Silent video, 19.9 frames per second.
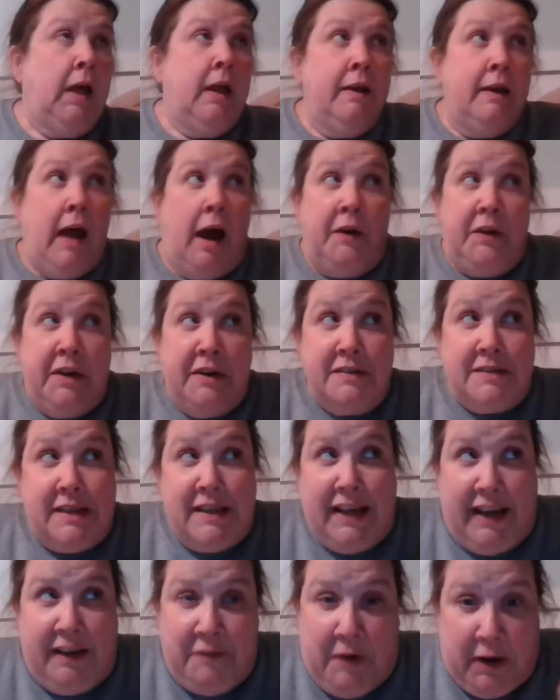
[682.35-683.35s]
Now, here's the
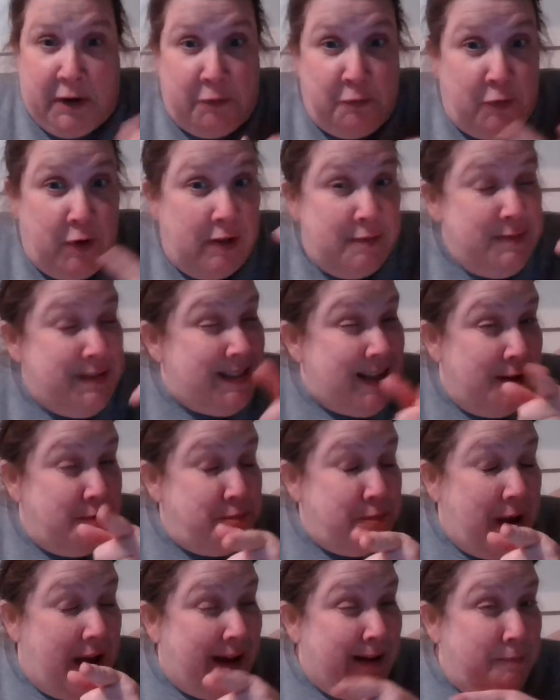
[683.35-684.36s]
thing. If I can run sub
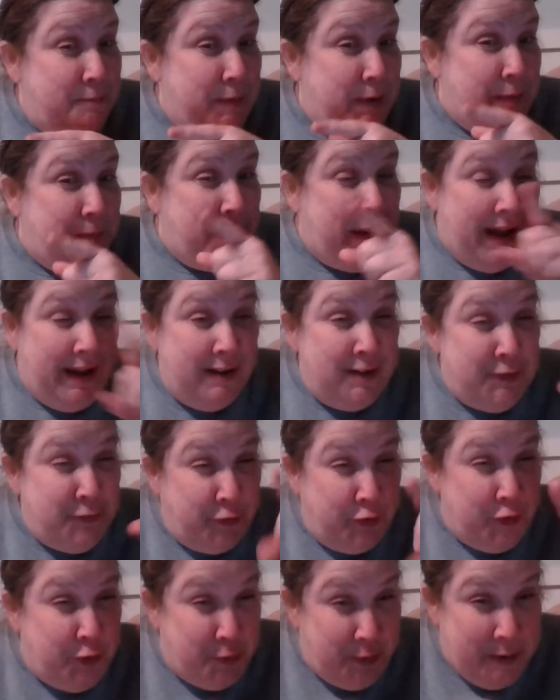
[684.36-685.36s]
9-minute miles
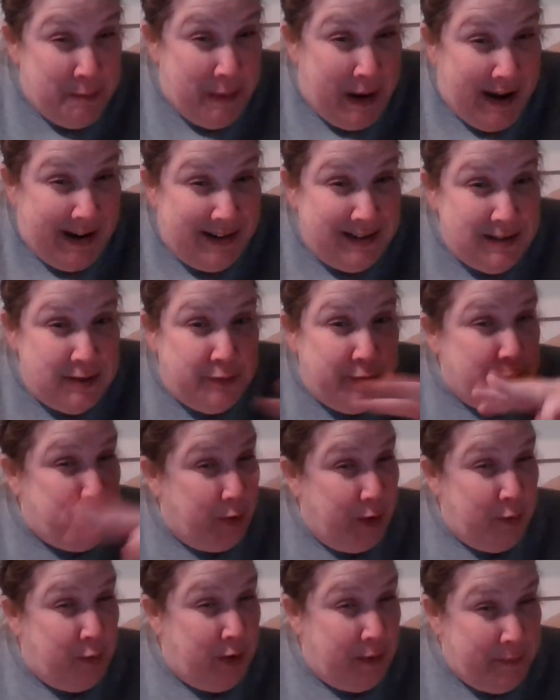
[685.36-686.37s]
for 3 miles,
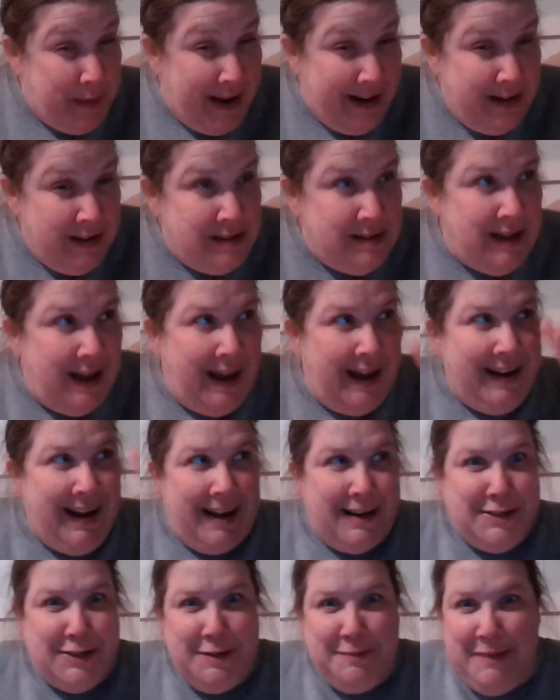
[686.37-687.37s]
3.1 miles, I'd
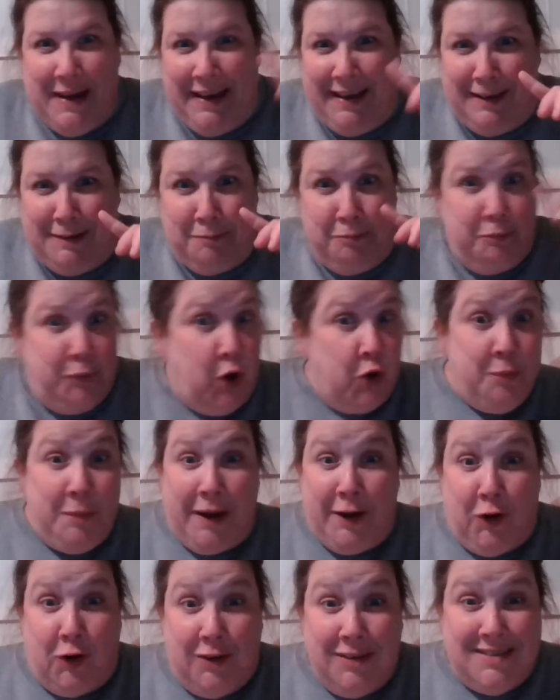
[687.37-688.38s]
actually make both my
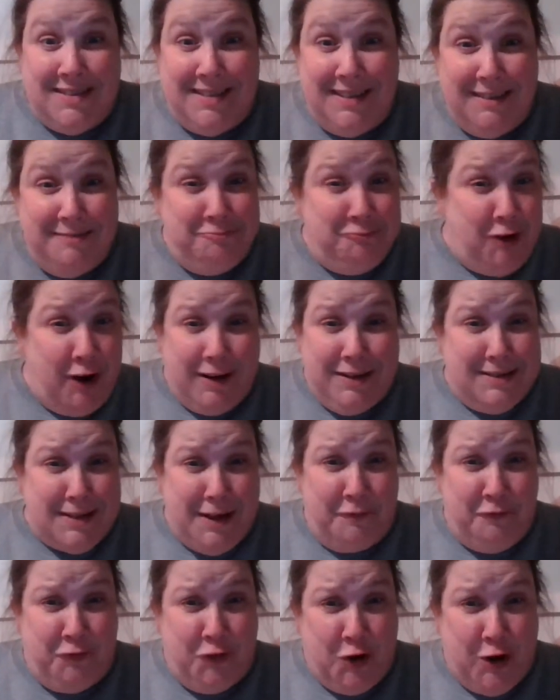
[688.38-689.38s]
goals run a
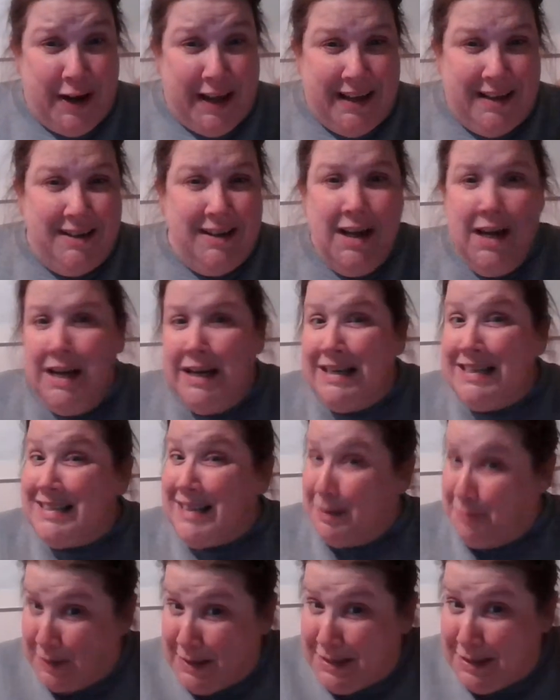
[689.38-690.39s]
sub 40 because
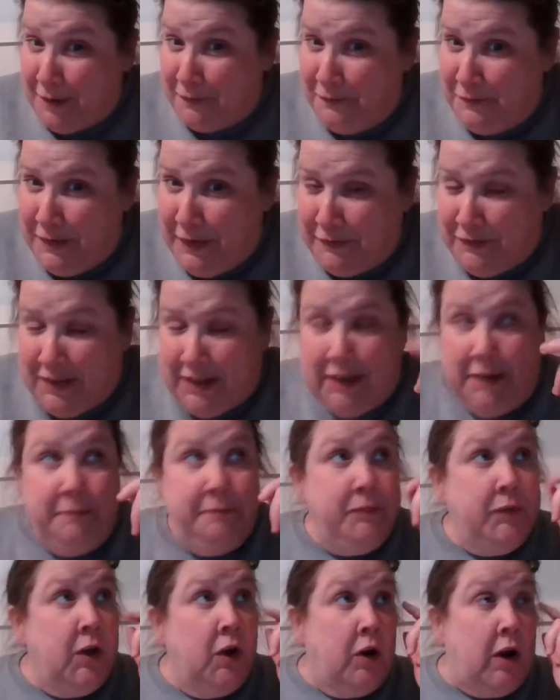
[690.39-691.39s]
I'd be sub 50
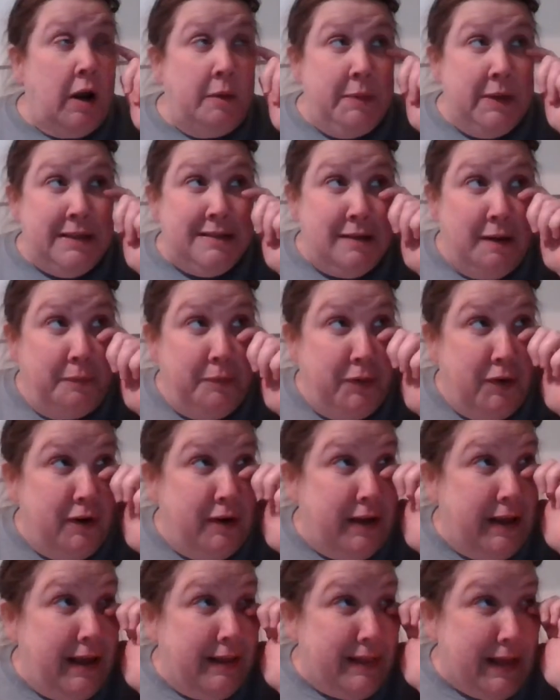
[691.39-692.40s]
or I'd be sub
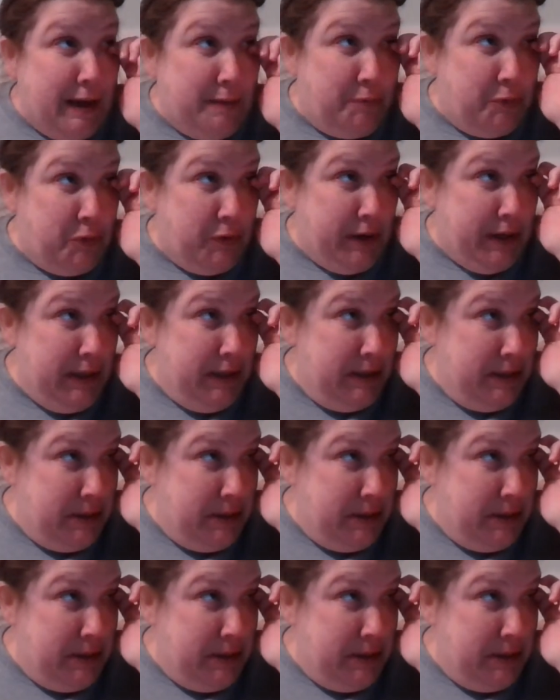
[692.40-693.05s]
30 at that point.